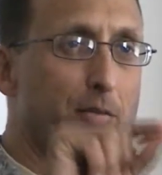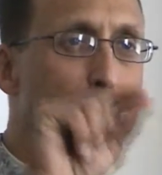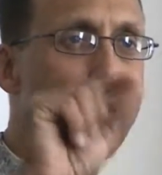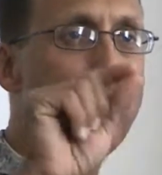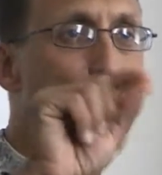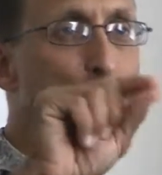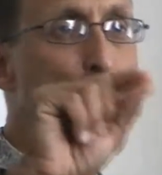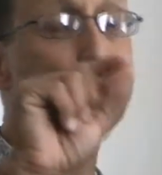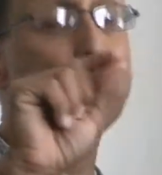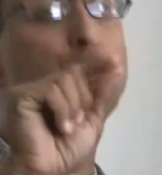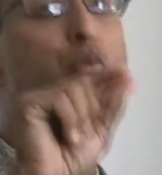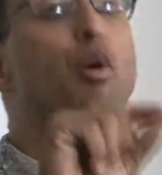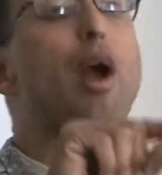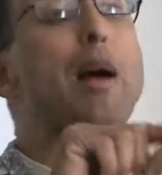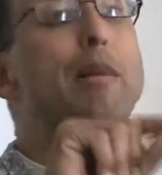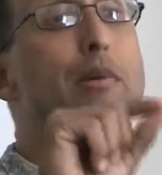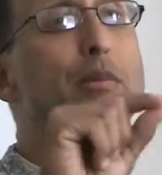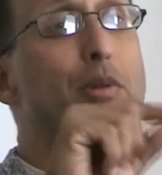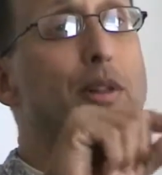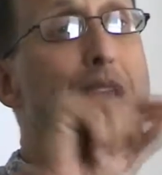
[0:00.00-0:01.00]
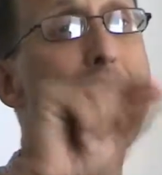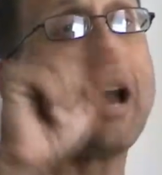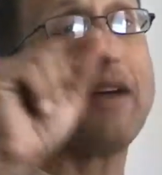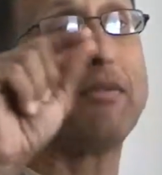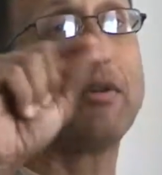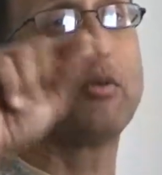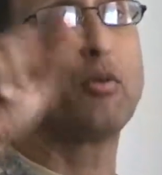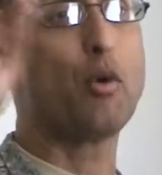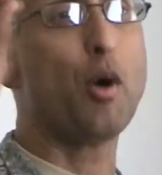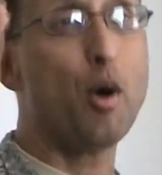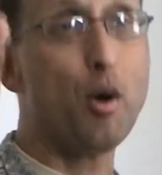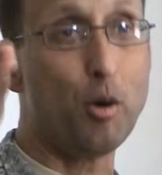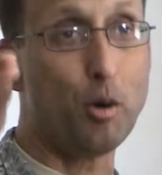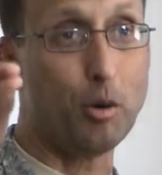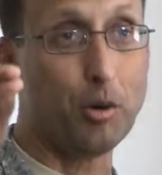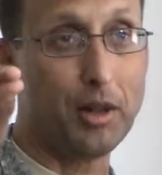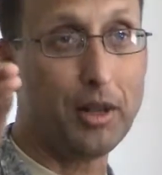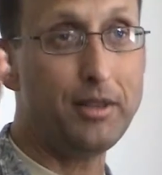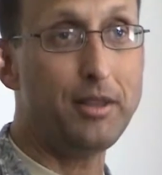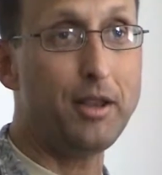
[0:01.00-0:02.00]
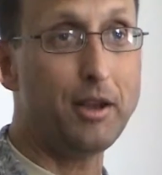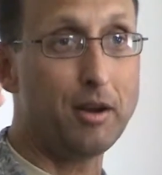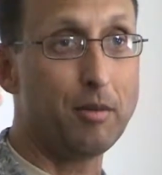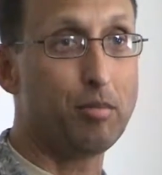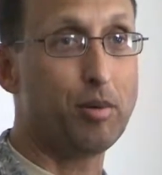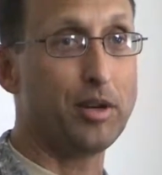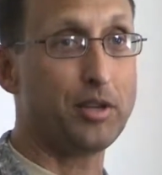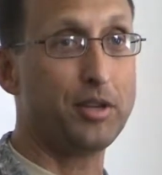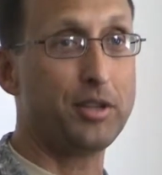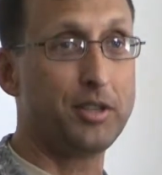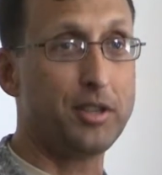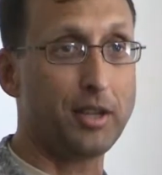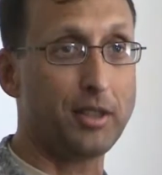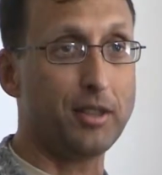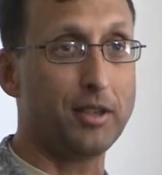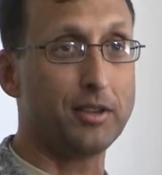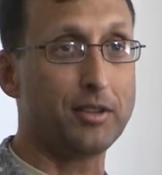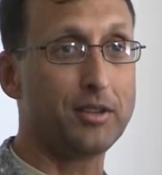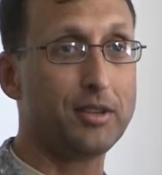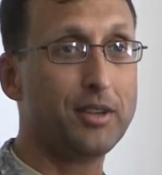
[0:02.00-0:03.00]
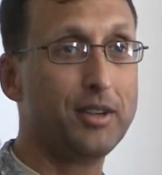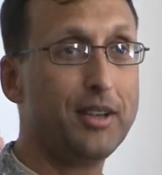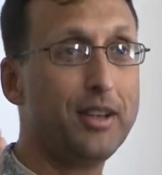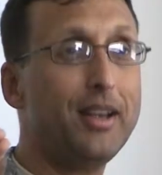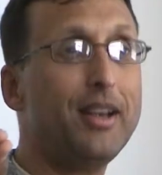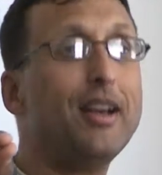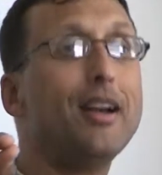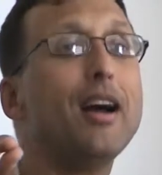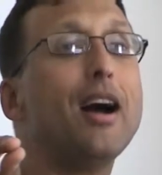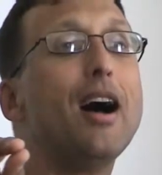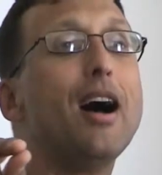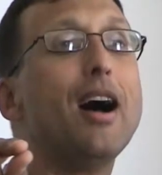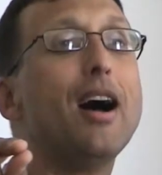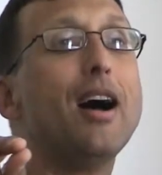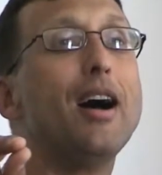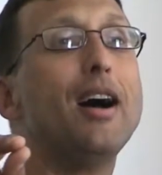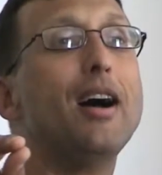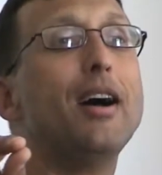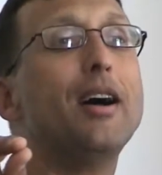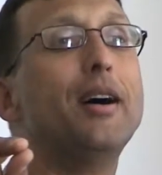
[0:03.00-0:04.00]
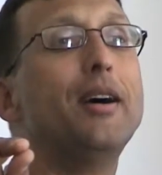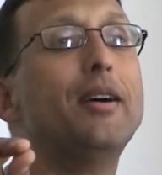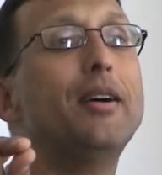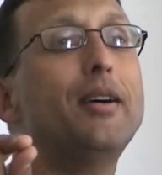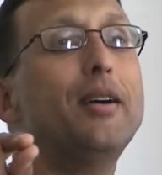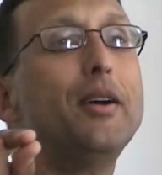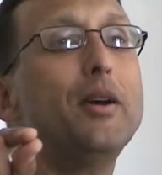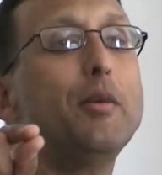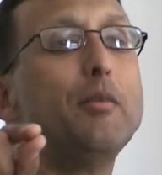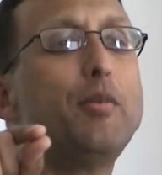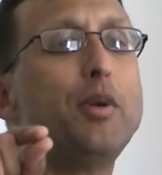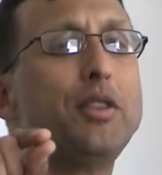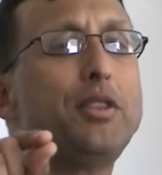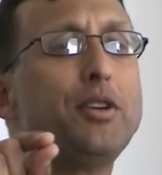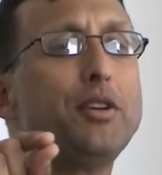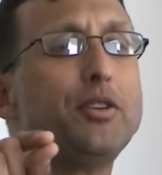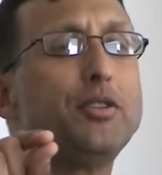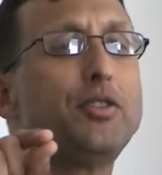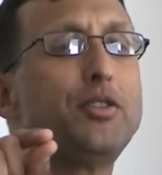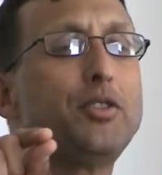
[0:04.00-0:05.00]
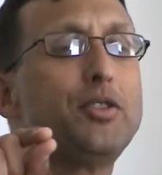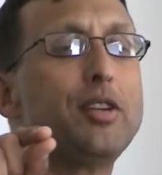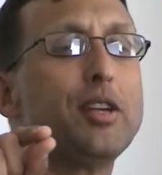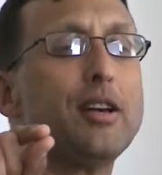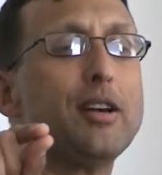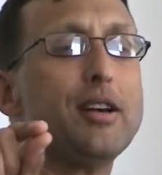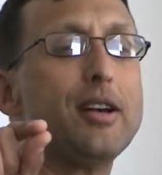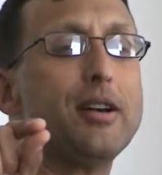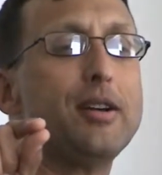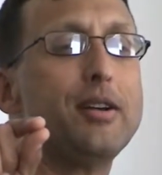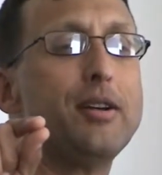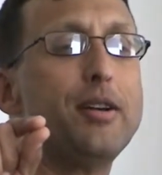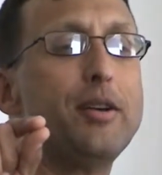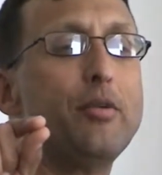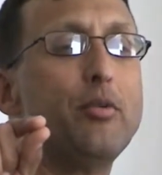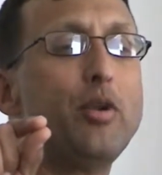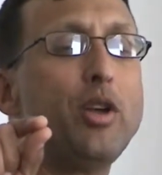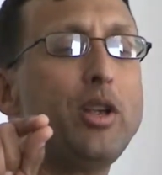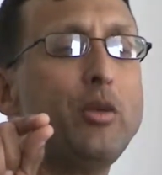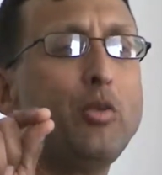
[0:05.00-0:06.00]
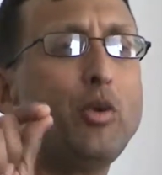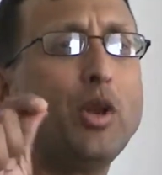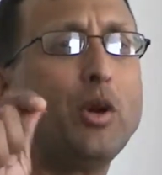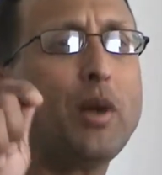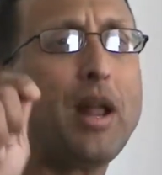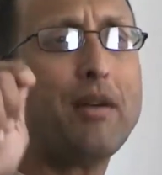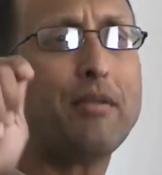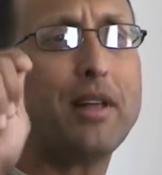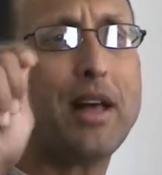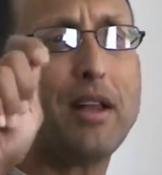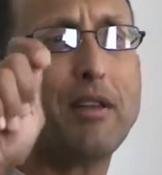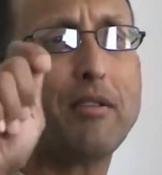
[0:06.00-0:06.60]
Bubbles probably have a role in decompression sickness, uh, but there's uh, we we don't have a